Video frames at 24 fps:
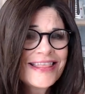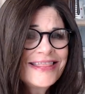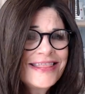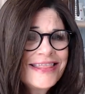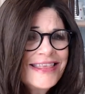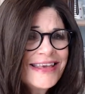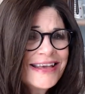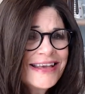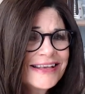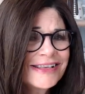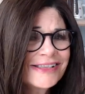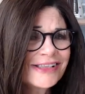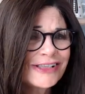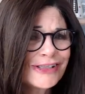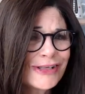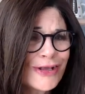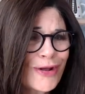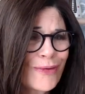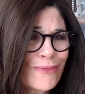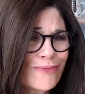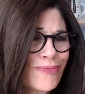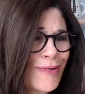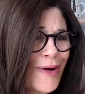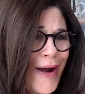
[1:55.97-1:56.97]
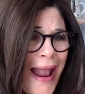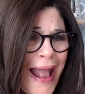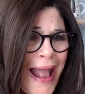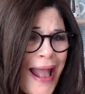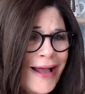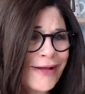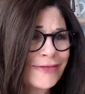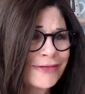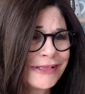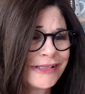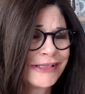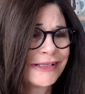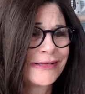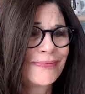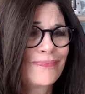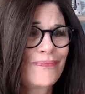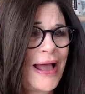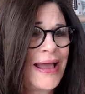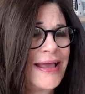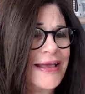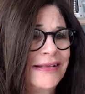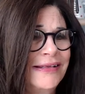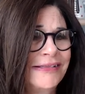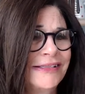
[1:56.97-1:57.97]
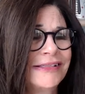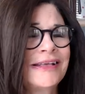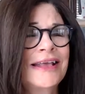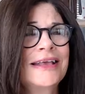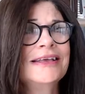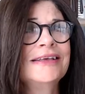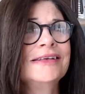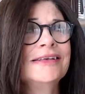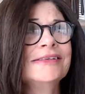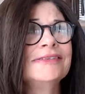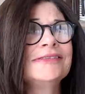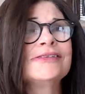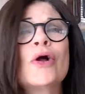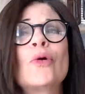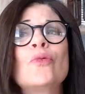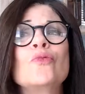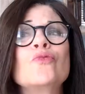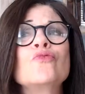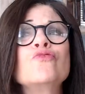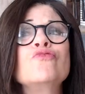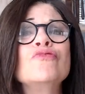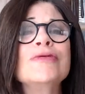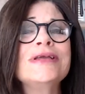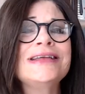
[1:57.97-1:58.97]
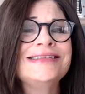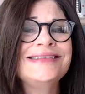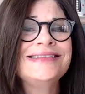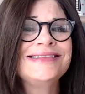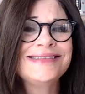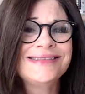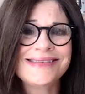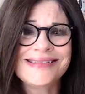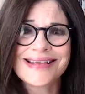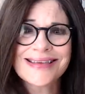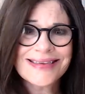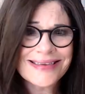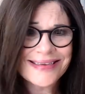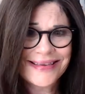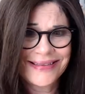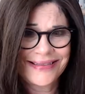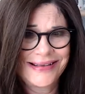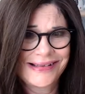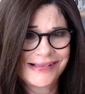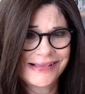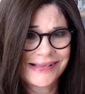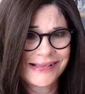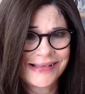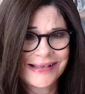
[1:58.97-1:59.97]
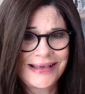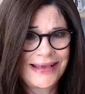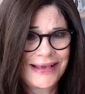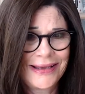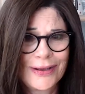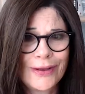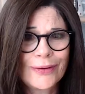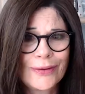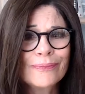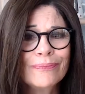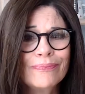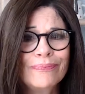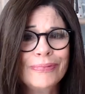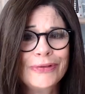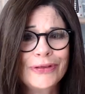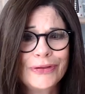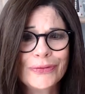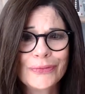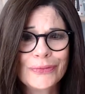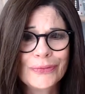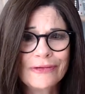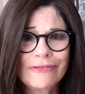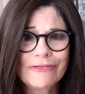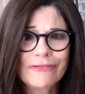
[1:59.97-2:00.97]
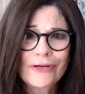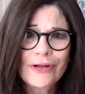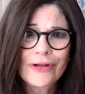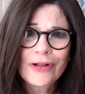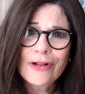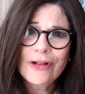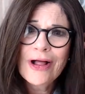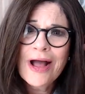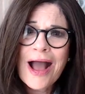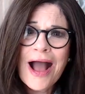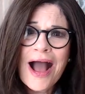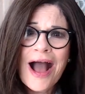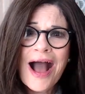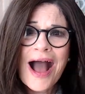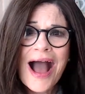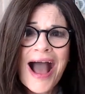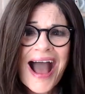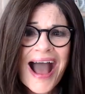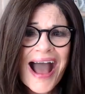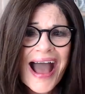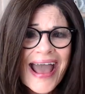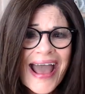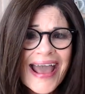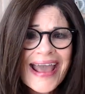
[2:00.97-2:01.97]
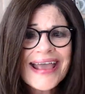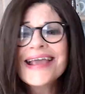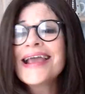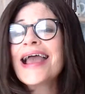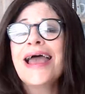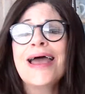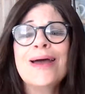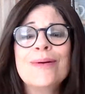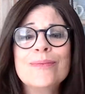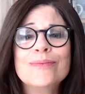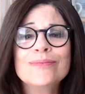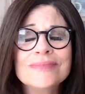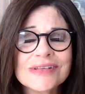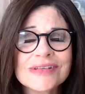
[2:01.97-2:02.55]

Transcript: this brown spice is ridiculously beautiful. I am